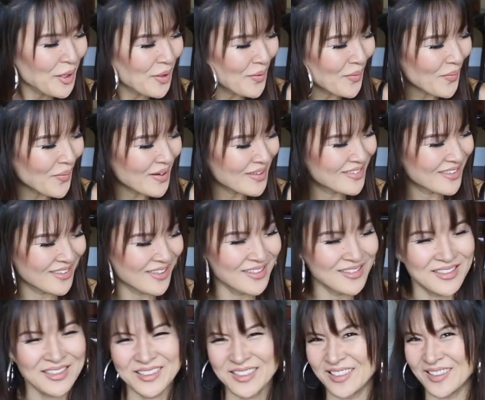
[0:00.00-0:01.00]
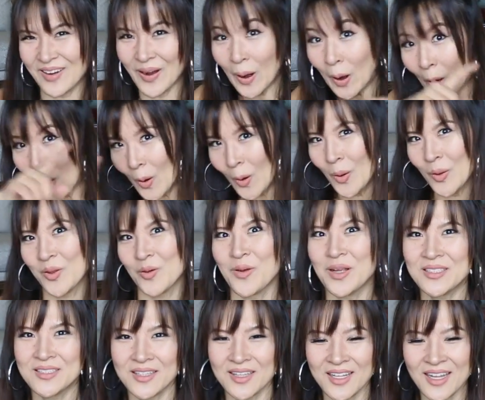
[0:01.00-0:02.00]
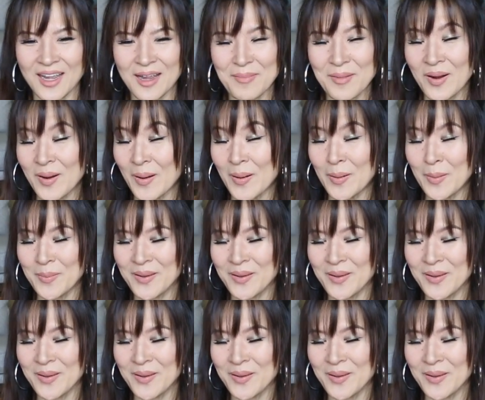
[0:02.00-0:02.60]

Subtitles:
You're going to listen to all the way to the end, girl,